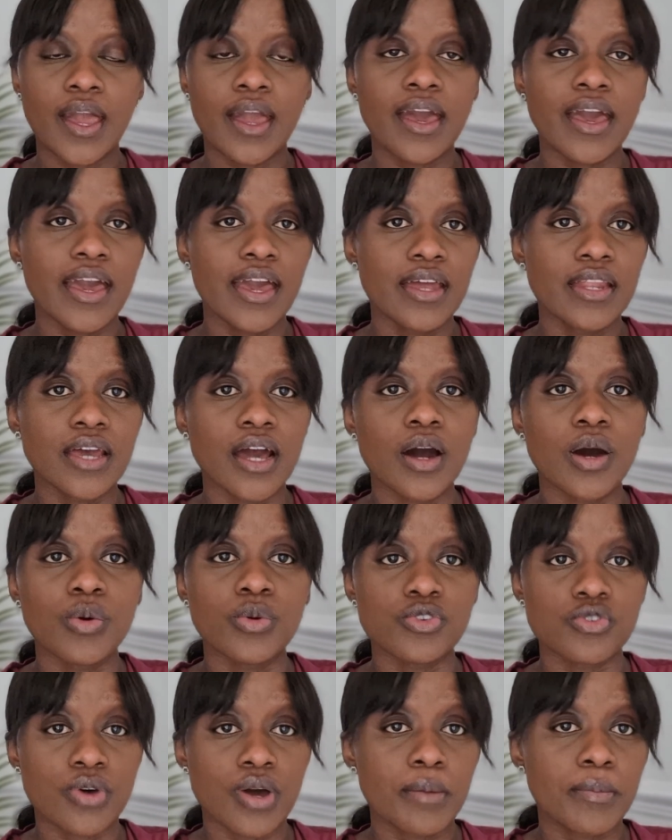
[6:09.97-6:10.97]
and I will
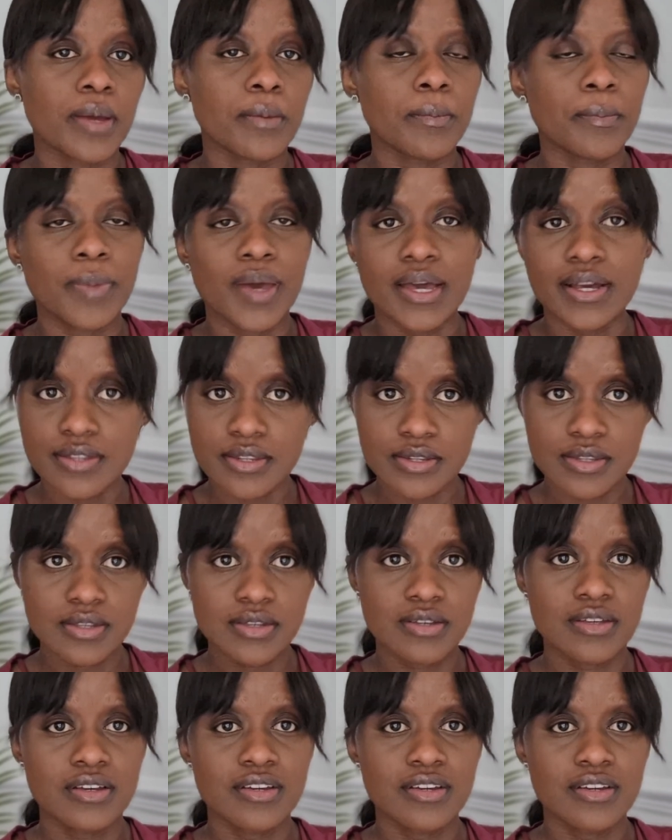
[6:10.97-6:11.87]
try my best